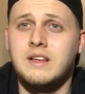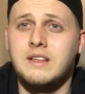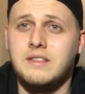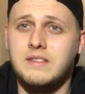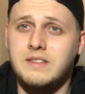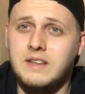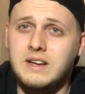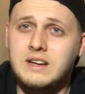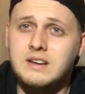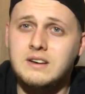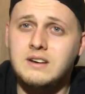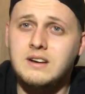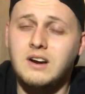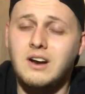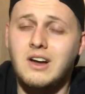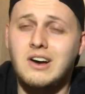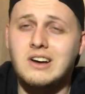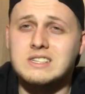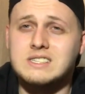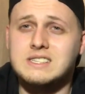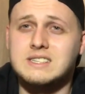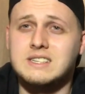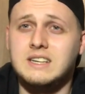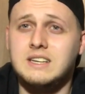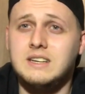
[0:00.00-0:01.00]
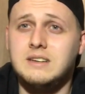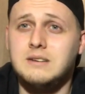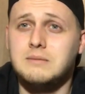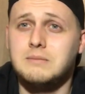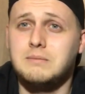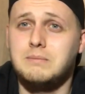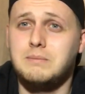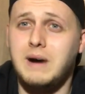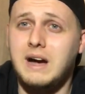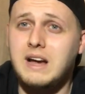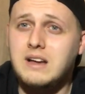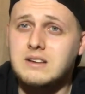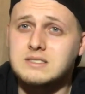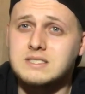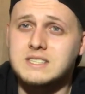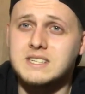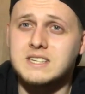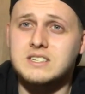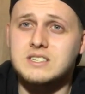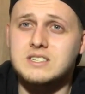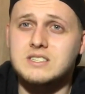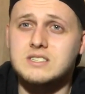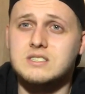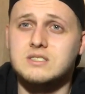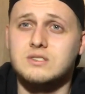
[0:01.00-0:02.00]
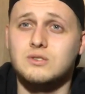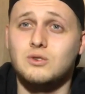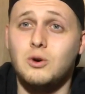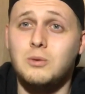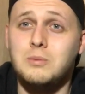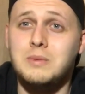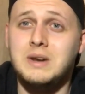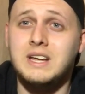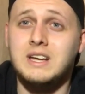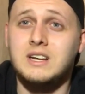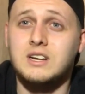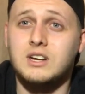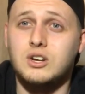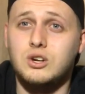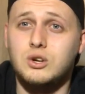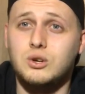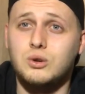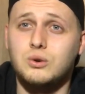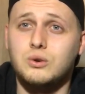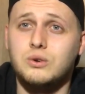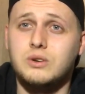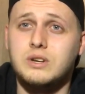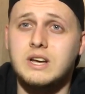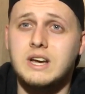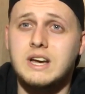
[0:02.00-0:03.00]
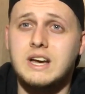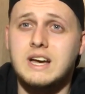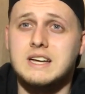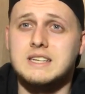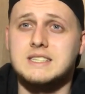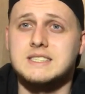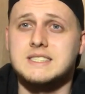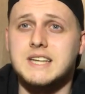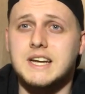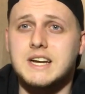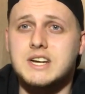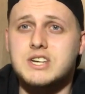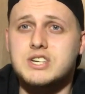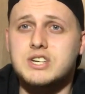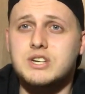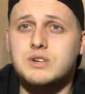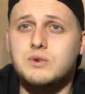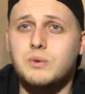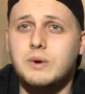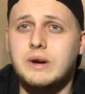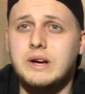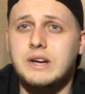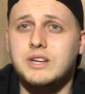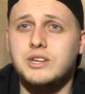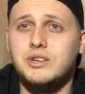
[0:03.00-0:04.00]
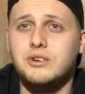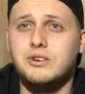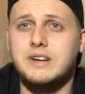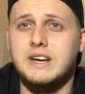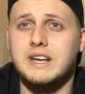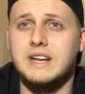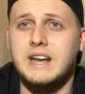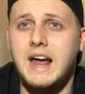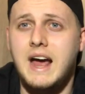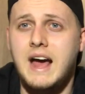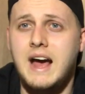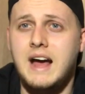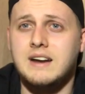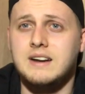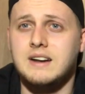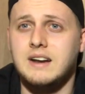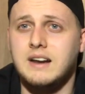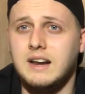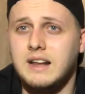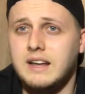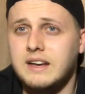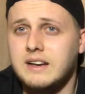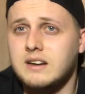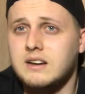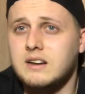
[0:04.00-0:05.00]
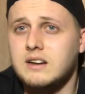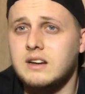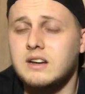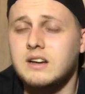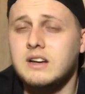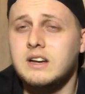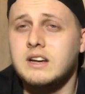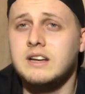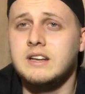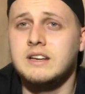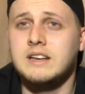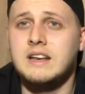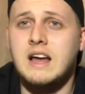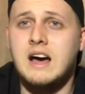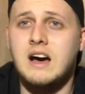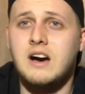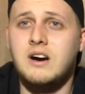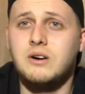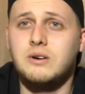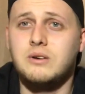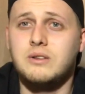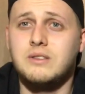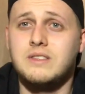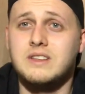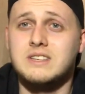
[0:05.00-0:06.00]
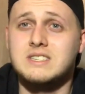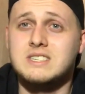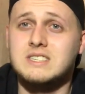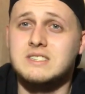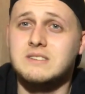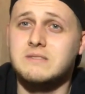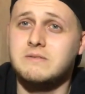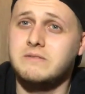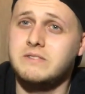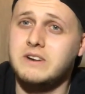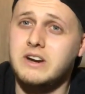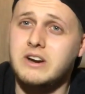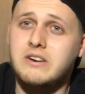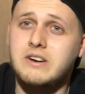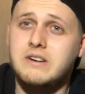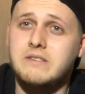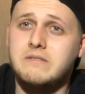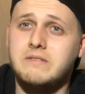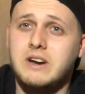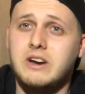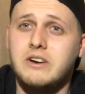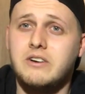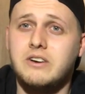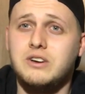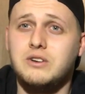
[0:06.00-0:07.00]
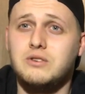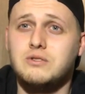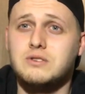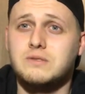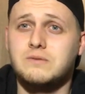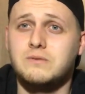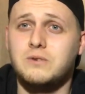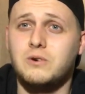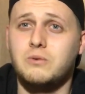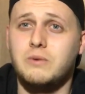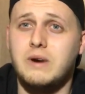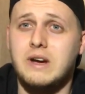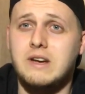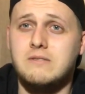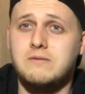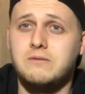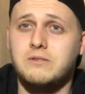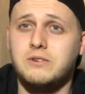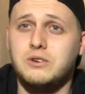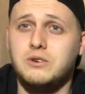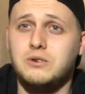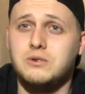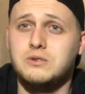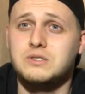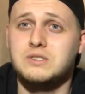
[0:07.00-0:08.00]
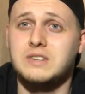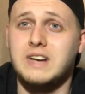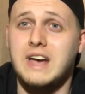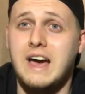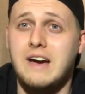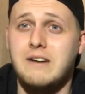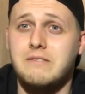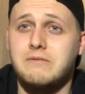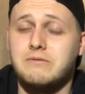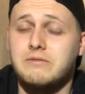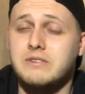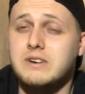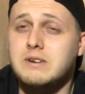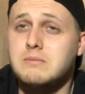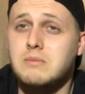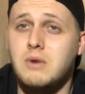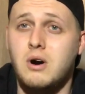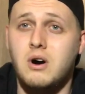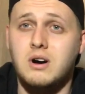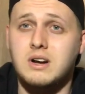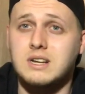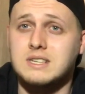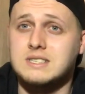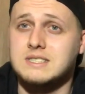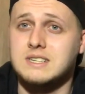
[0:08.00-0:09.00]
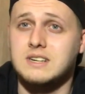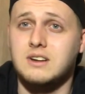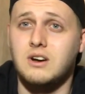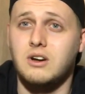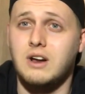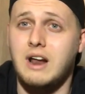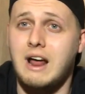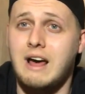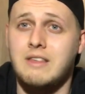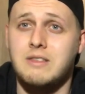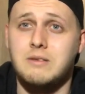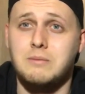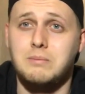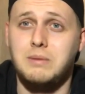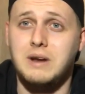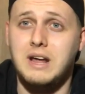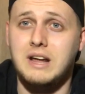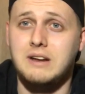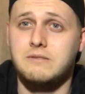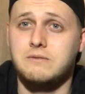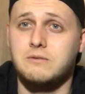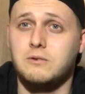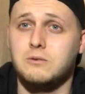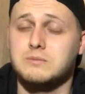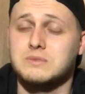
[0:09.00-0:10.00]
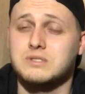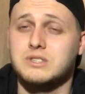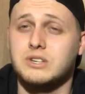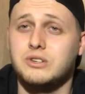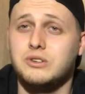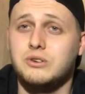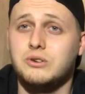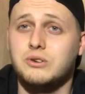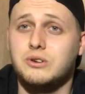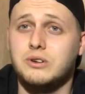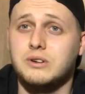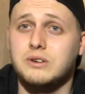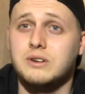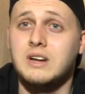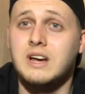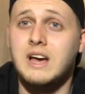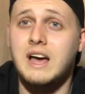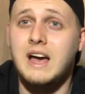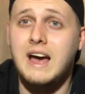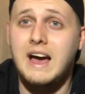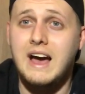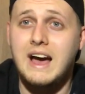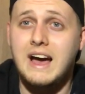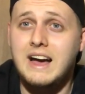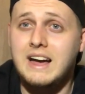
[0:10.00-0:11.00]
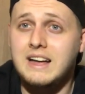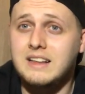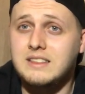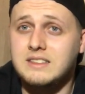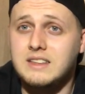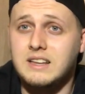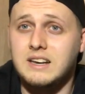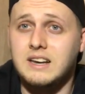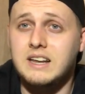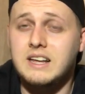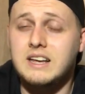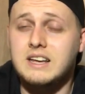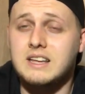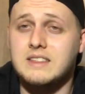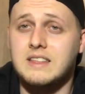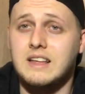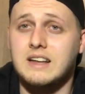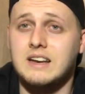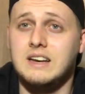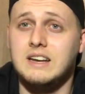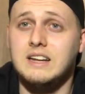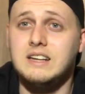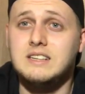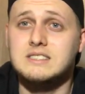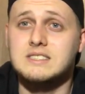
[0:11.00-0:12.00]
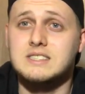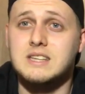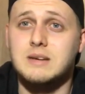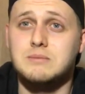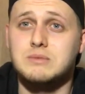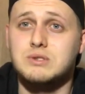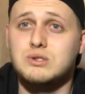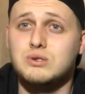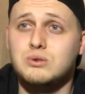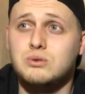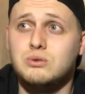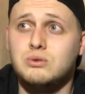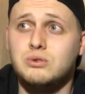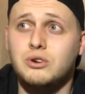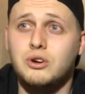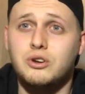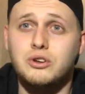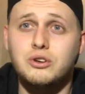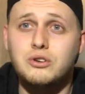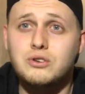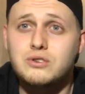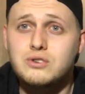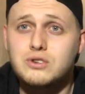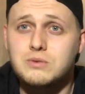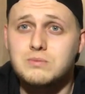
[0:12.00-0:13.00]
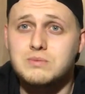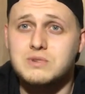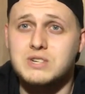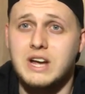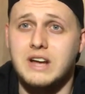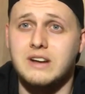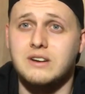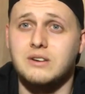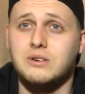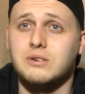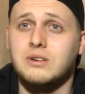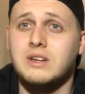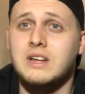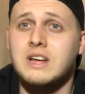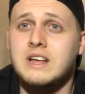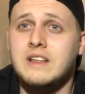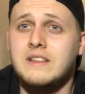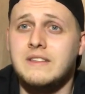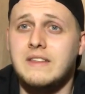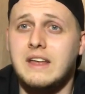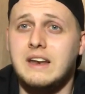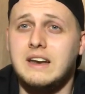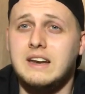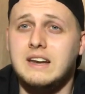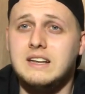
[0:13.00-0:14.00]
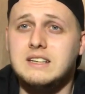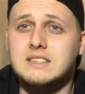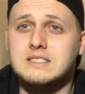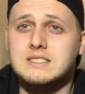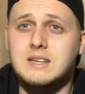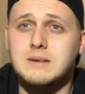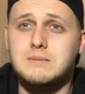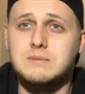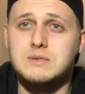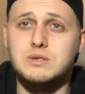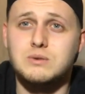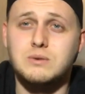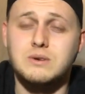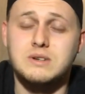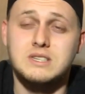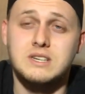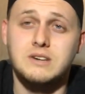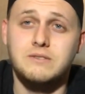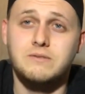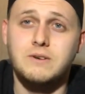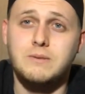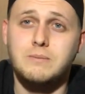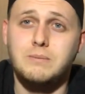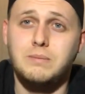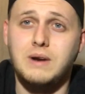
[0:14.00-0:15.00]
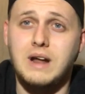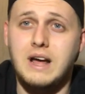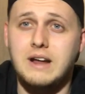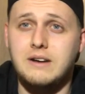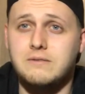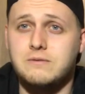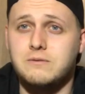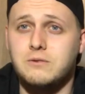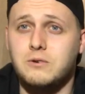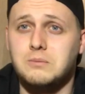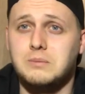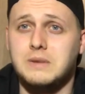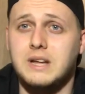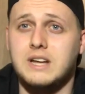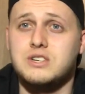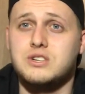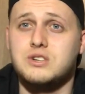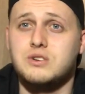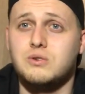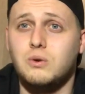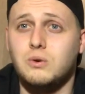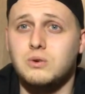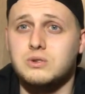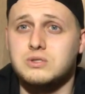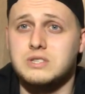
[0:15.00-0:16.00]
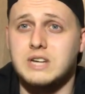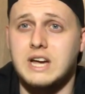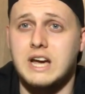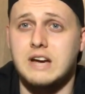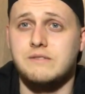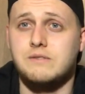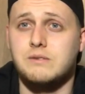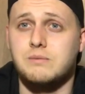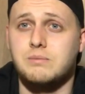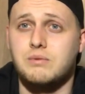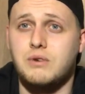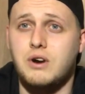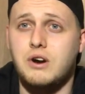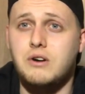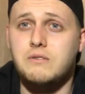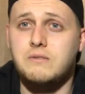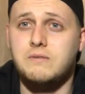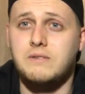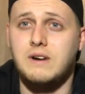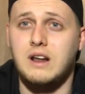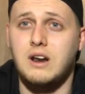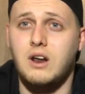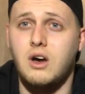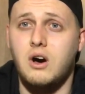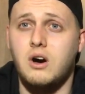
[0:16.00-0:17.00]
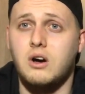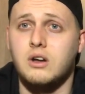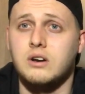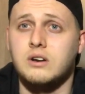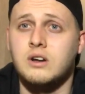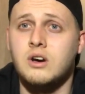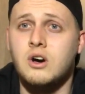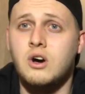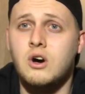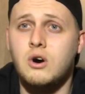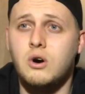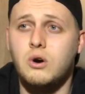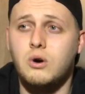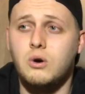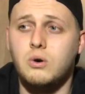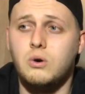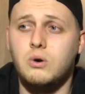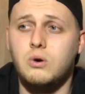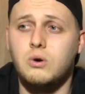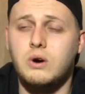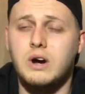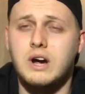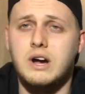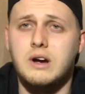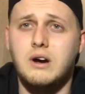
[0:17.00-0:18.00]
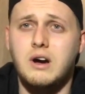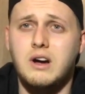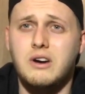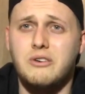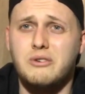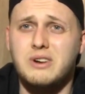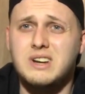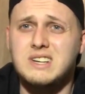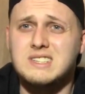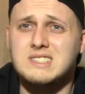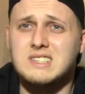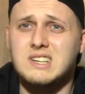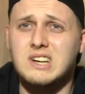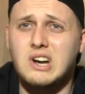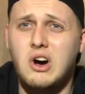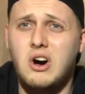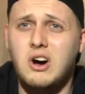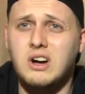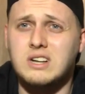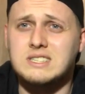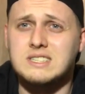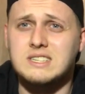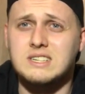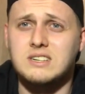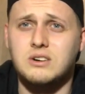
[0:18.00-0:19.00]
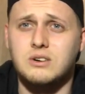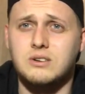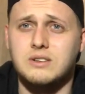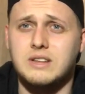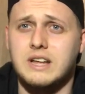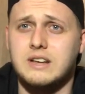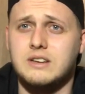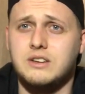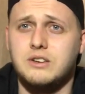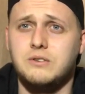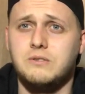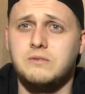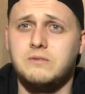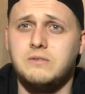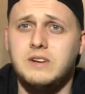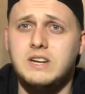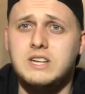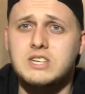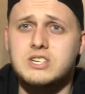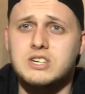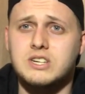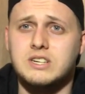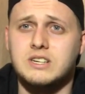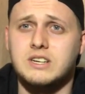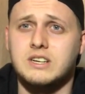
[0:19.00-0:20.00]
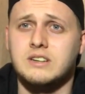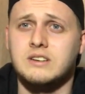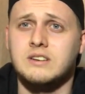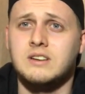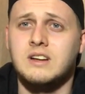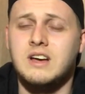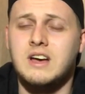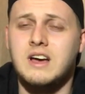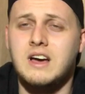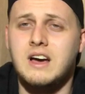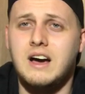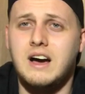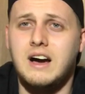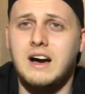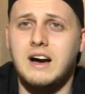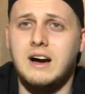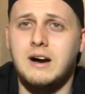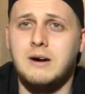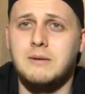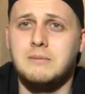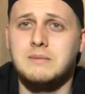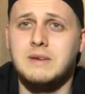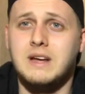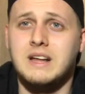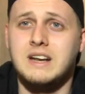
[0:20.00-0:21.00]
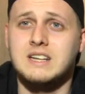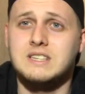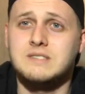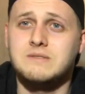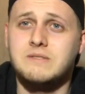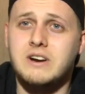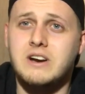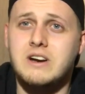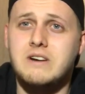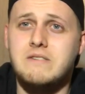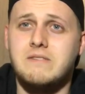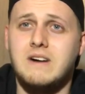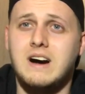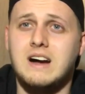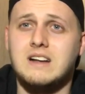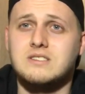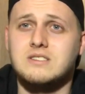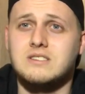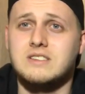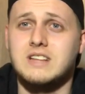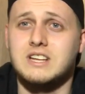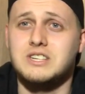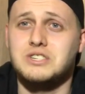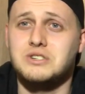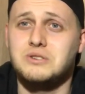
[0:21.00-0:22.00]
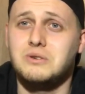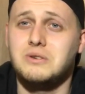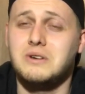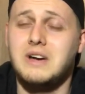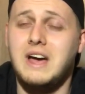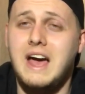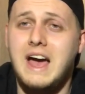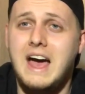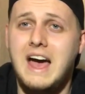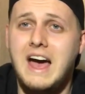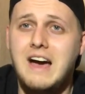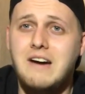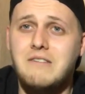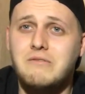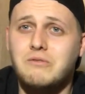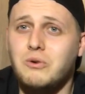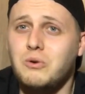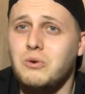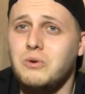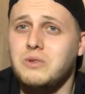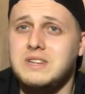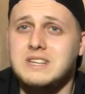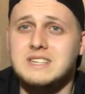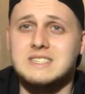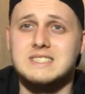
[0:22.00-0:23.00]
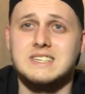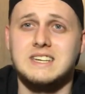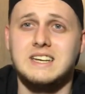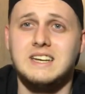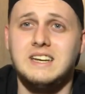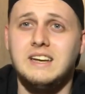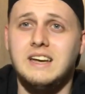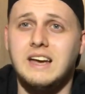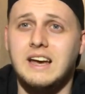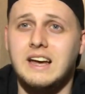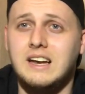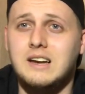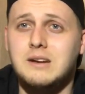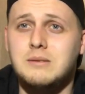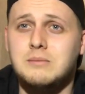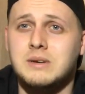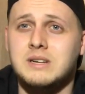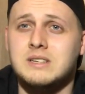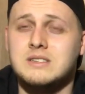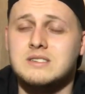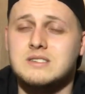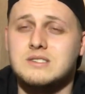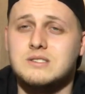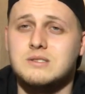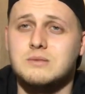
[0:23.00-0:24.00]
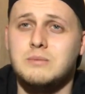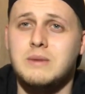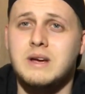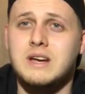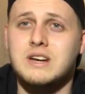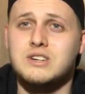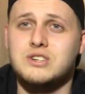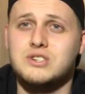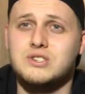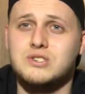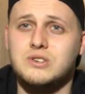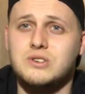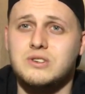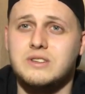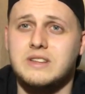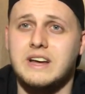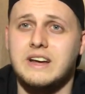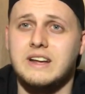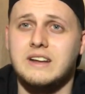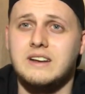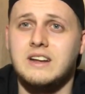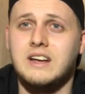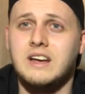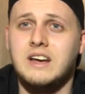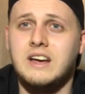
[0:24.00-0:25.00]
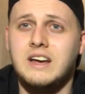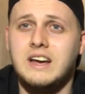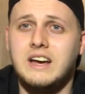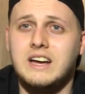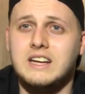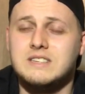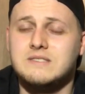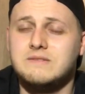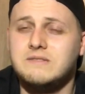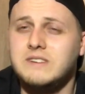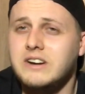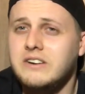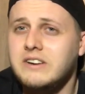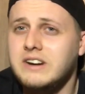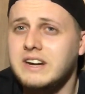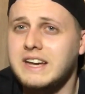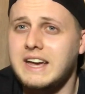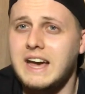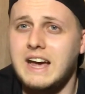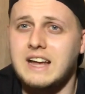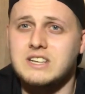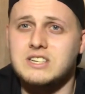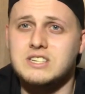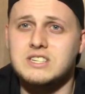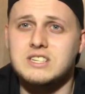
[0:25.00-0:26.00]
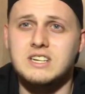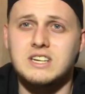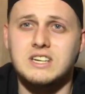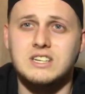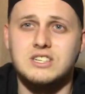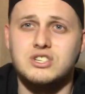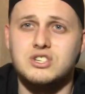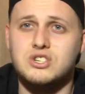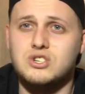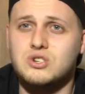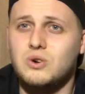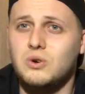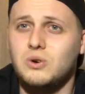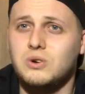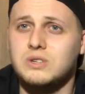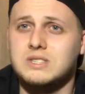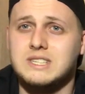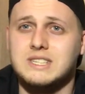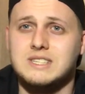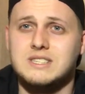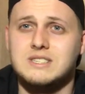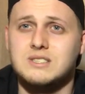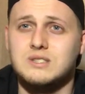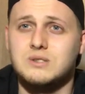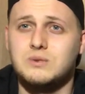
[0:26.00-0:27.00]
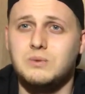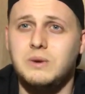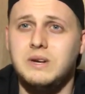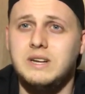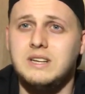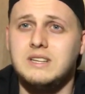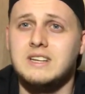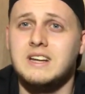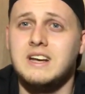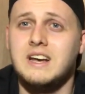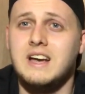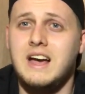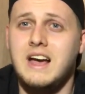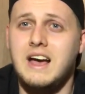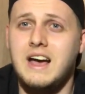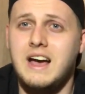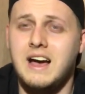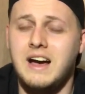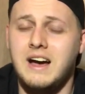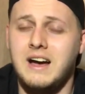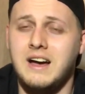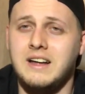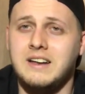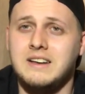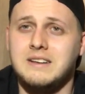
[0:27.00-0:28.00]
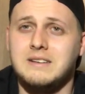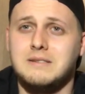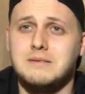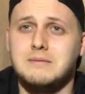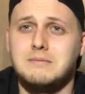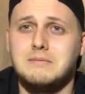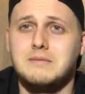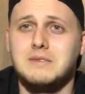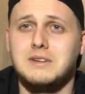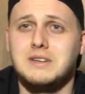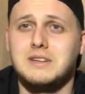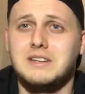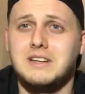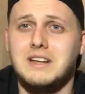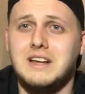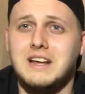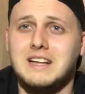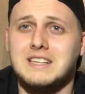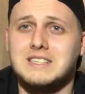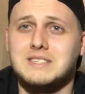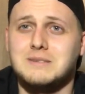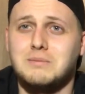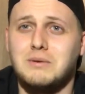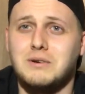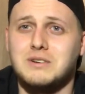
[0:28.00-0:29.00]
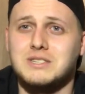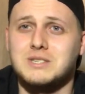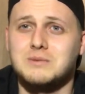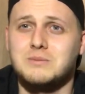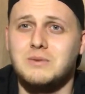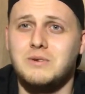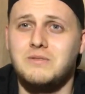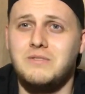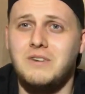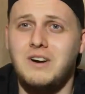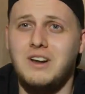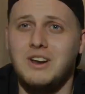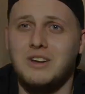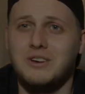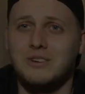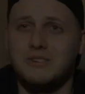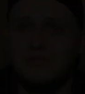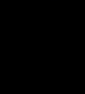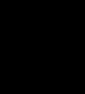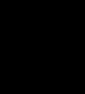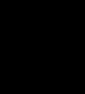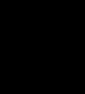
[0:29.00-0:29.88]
Then lastly, bio sections normally include a section where you can add a link. Now this is a very useful way for you to have free marketing on other platforms. So you could add the link that leads them to your YouTube channel, that leads them to a different platform that you also have a profile on, or a recent article that you featured in. And it's very vital that you have all these key elements to make sure that it's very catchy, it's short, it's sweet, and it's a possible follow.